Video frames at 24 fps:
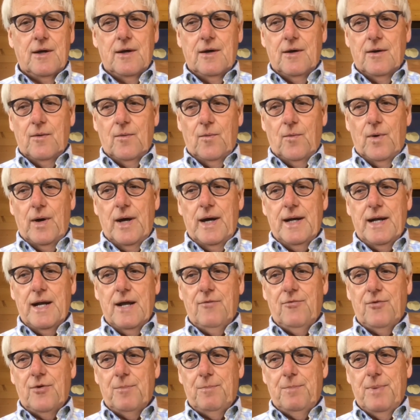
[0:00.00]

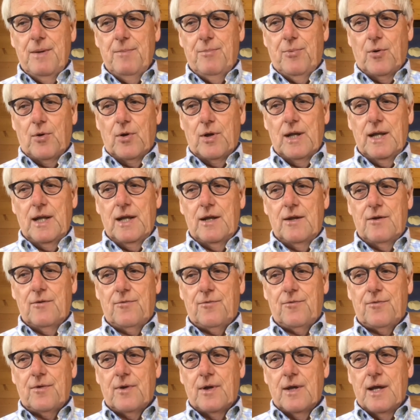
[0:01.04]
Wherever people live,
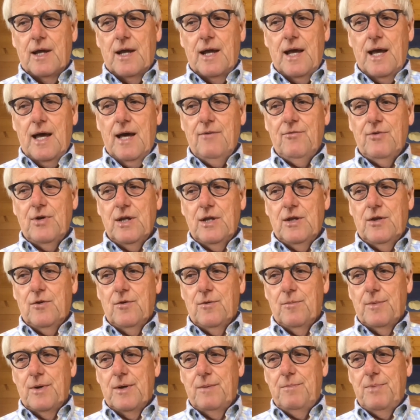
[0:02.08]
every
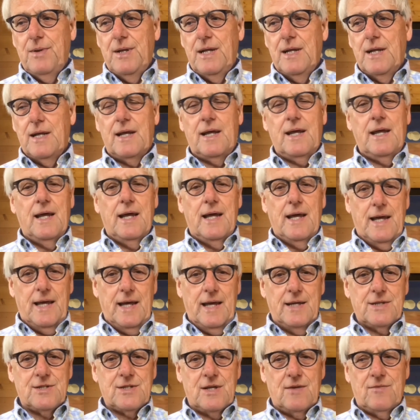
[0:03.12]
human being
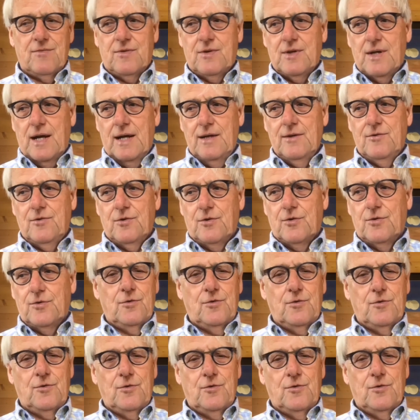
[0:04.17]
is entitled
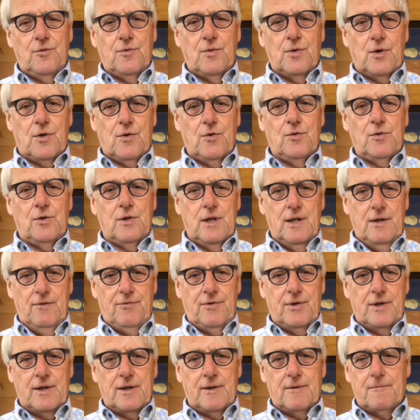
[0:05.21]
to a good
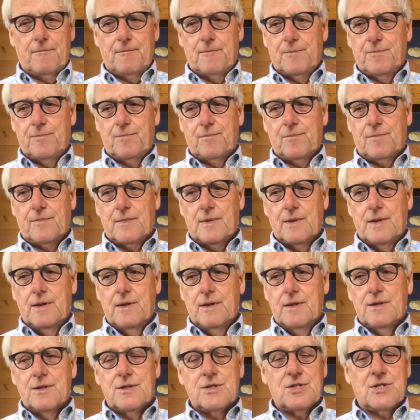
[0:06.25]
living.
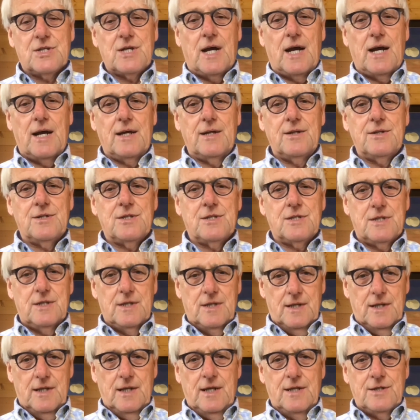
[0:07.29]
Science
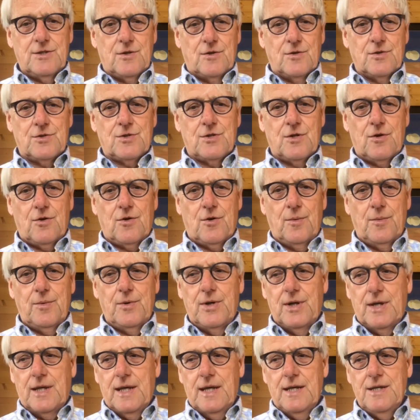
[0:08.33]
is also
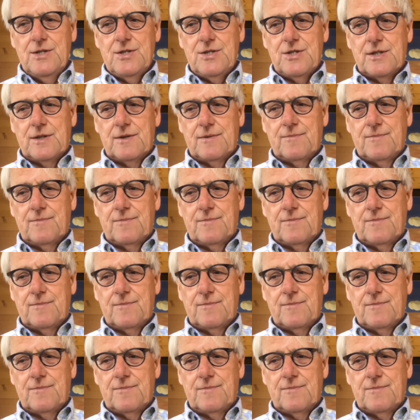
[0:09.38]
communication.